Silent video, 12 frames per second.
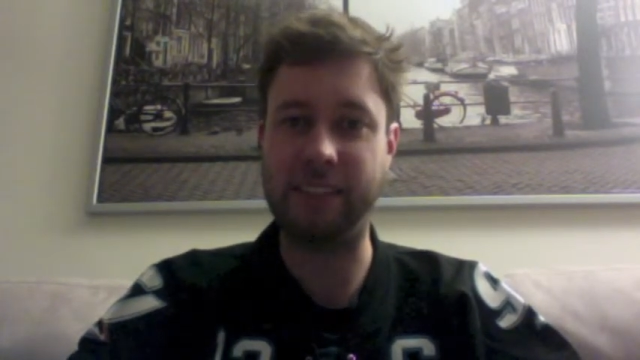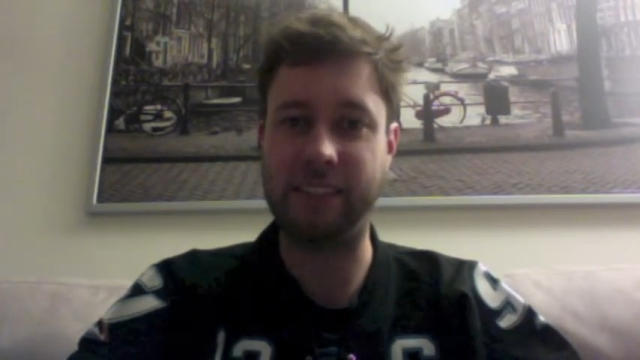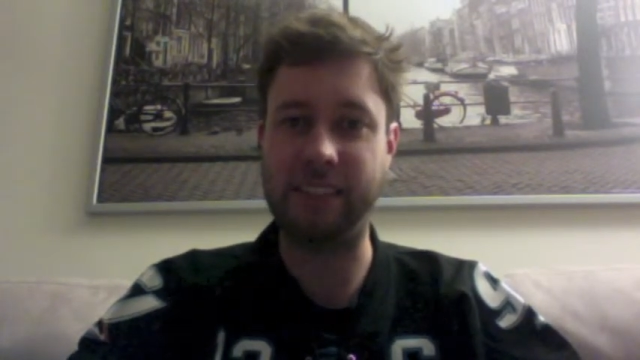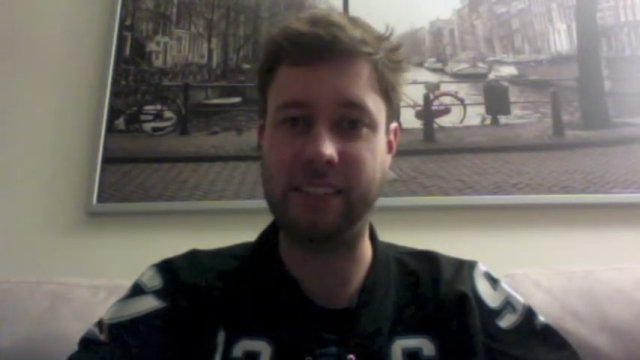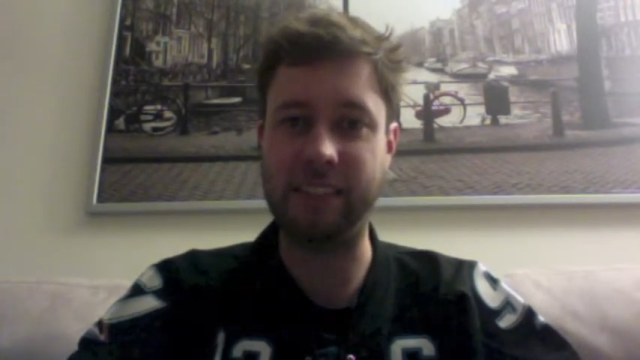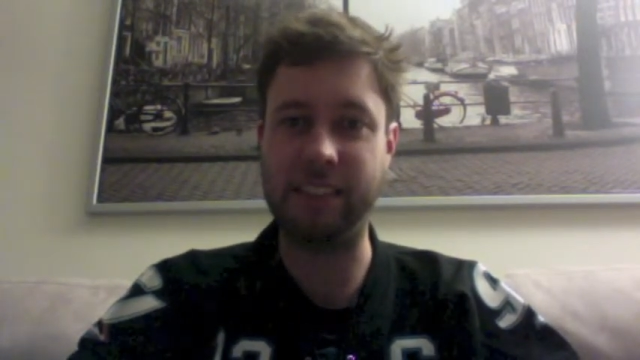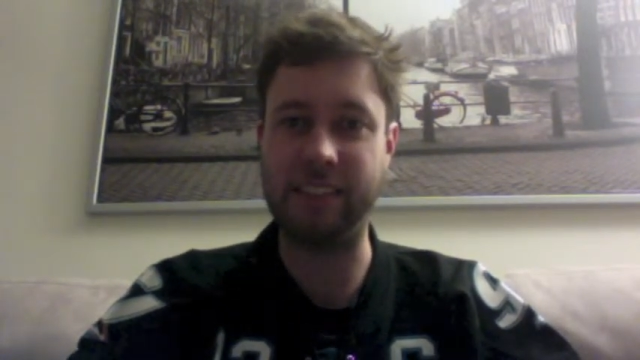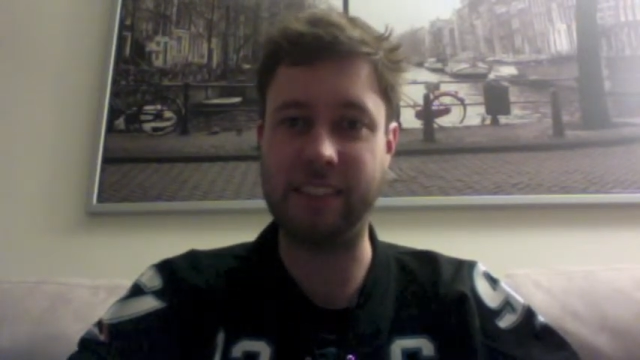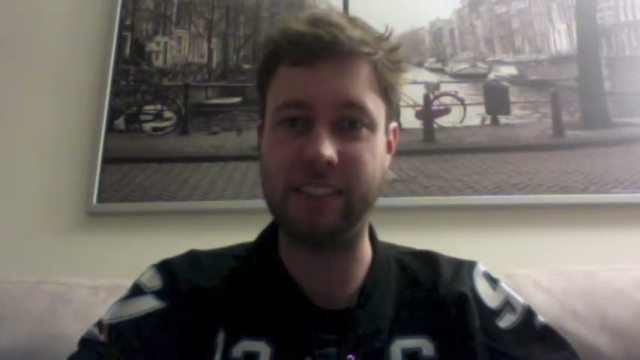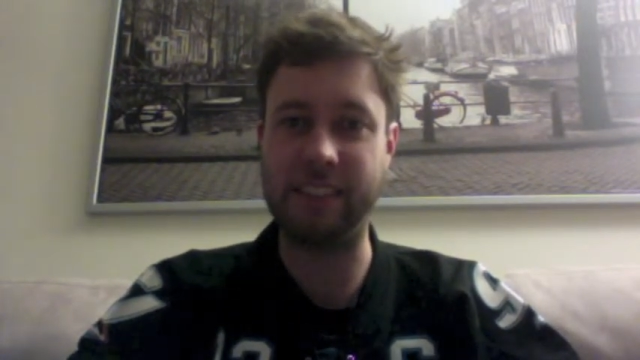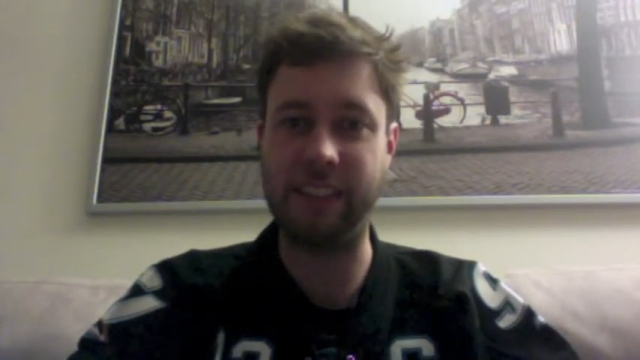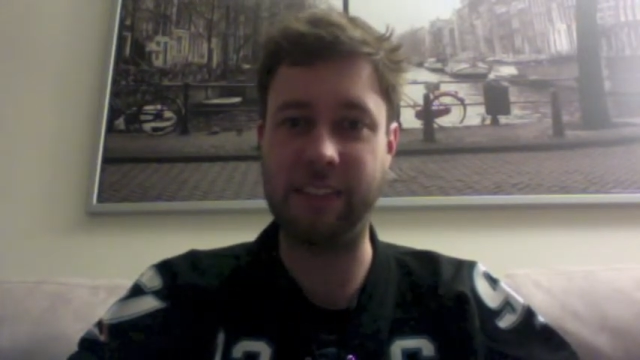and the series
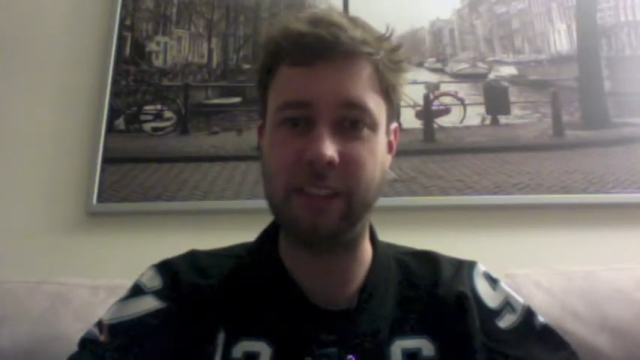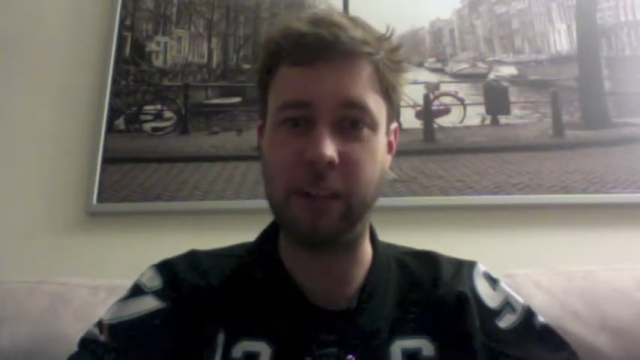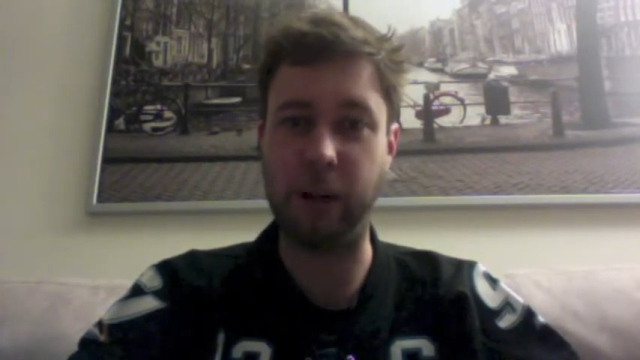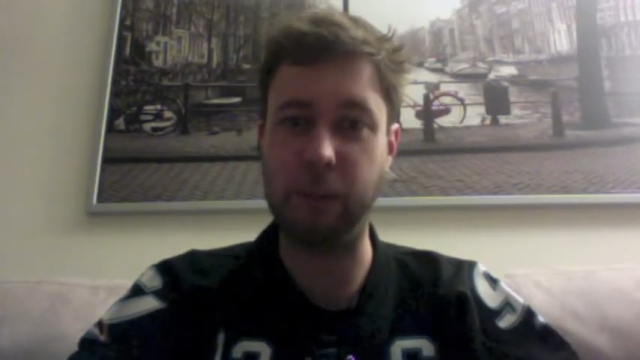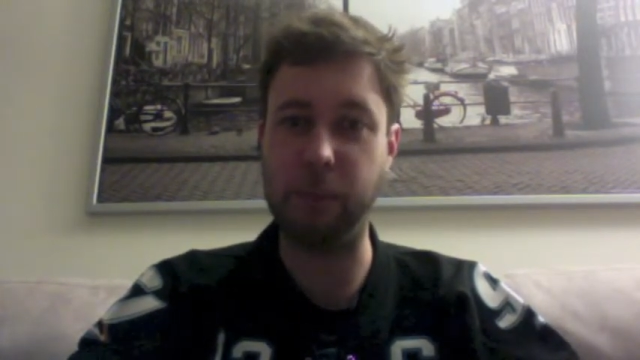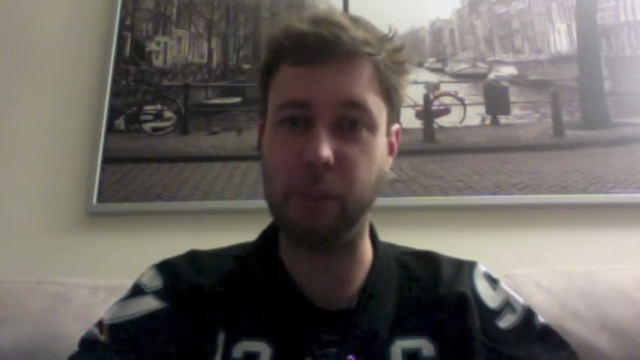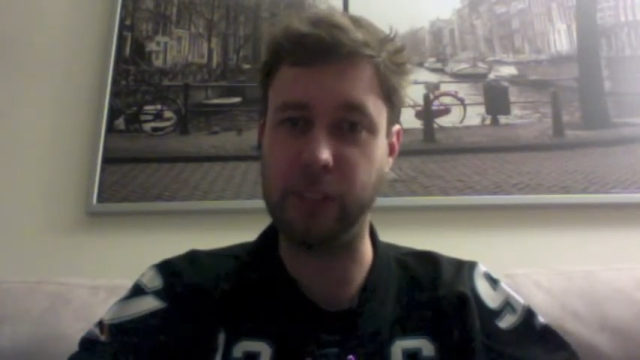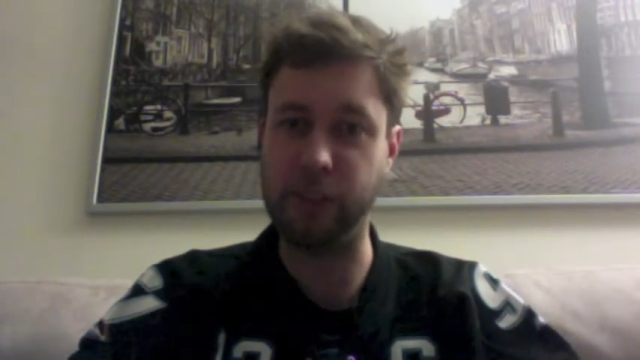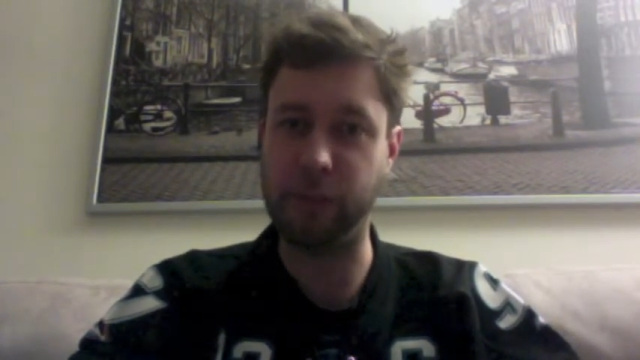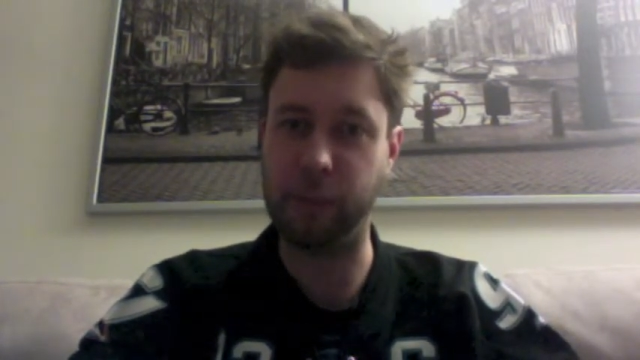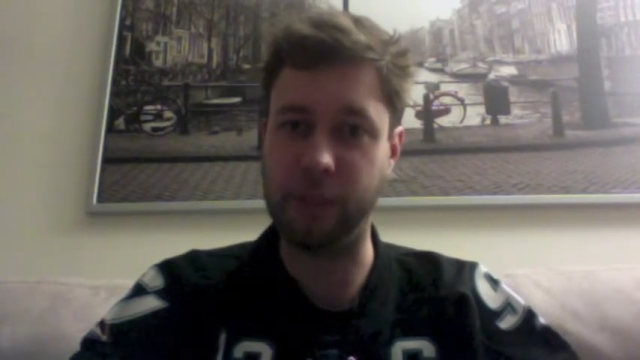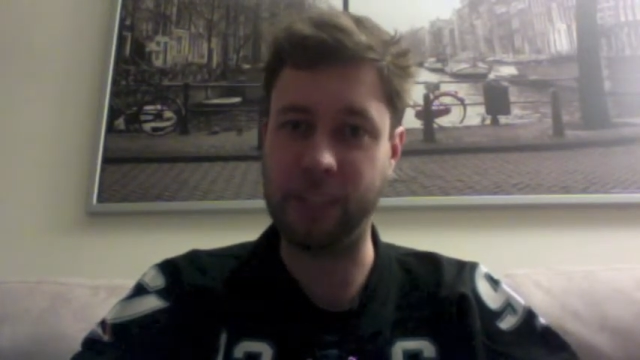went 7
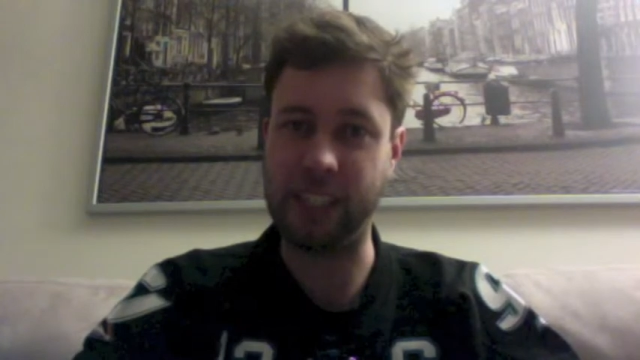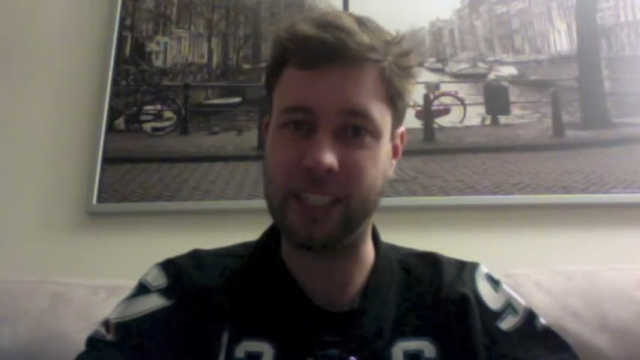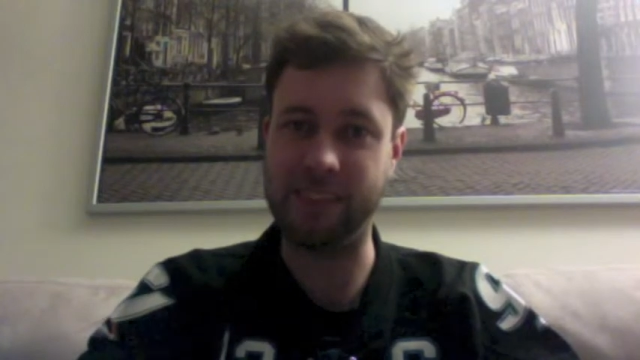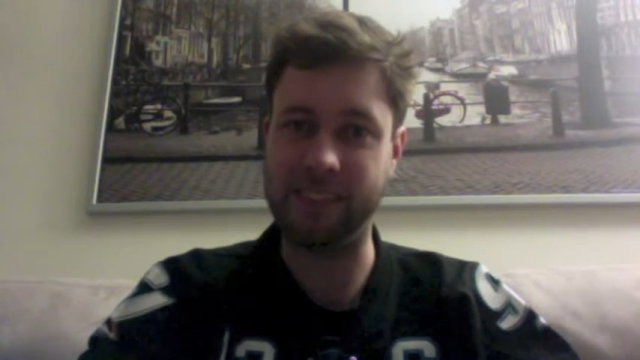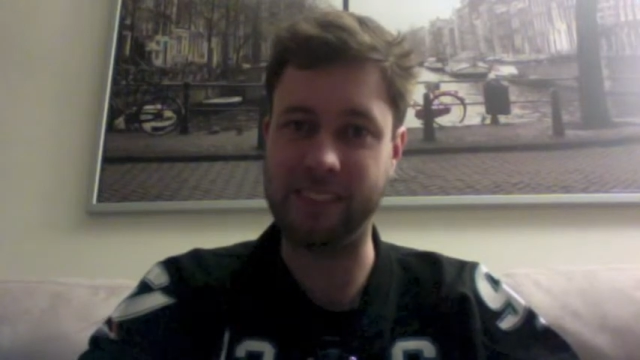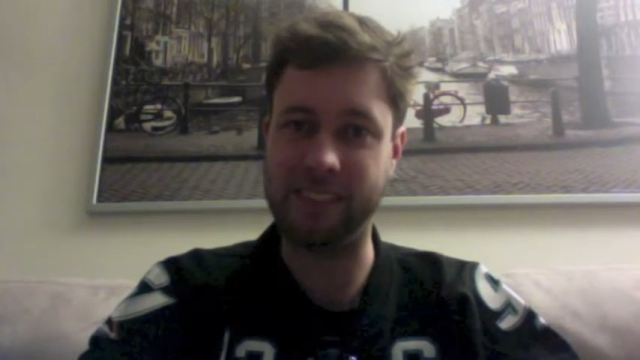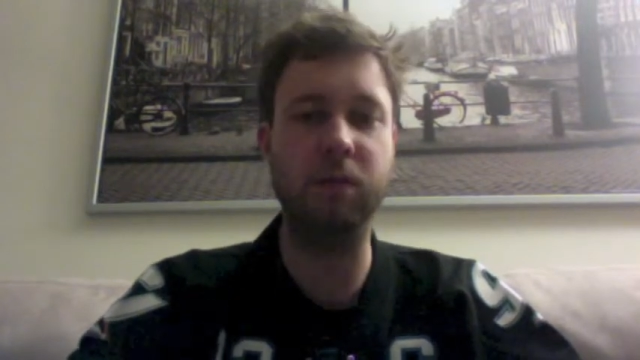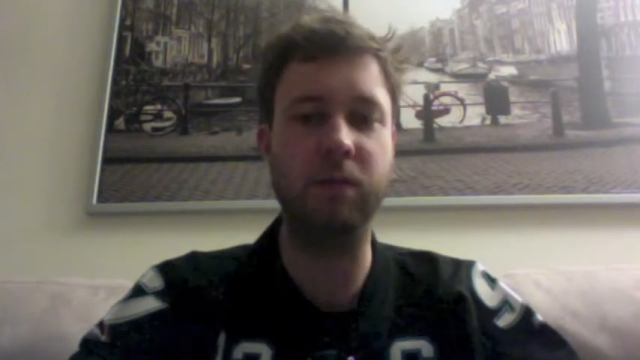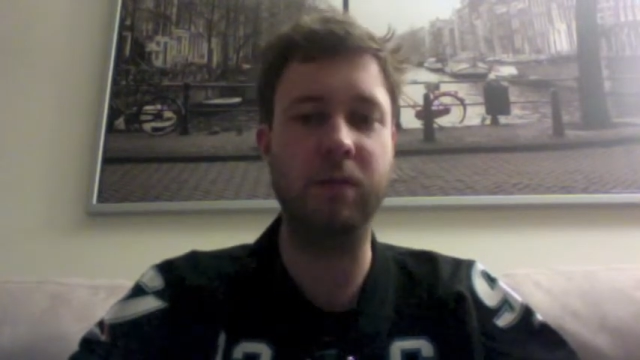unbelievable games.